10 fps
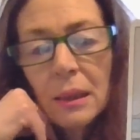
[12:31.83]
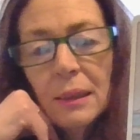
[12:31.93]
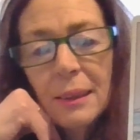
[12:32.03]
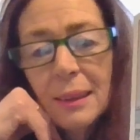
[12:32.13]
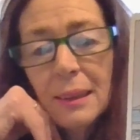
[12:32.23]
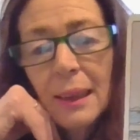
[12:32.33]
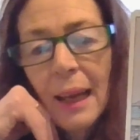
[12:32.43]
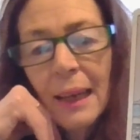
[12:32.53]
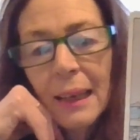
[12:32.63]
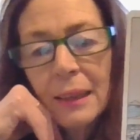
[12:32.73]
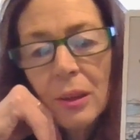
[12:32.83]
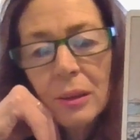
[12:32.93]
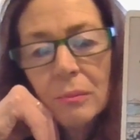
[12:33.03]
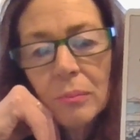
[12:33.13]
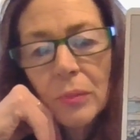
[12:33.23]
This is a card
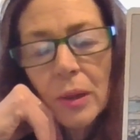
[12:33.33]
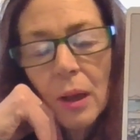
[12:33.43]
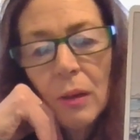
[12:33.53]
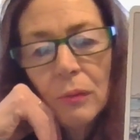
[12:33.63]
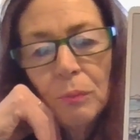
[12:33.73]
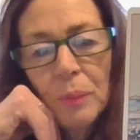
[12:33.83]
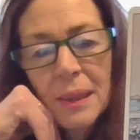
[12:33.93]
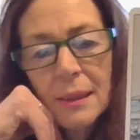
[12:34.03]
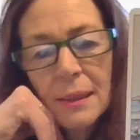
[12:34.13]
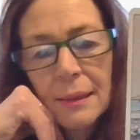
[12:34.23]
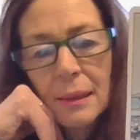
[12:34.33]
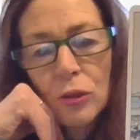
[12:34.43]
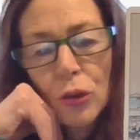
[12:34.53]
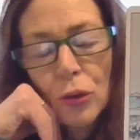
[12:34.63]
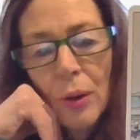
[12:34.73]
of business and
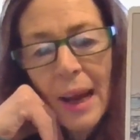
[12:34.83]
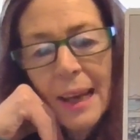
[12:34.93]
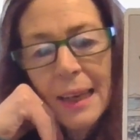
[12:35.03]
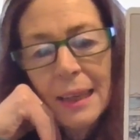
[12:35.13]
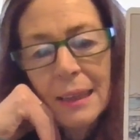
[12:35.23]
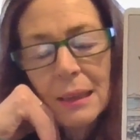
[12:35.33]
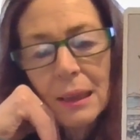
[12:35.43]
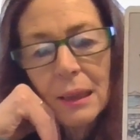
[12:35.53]
trade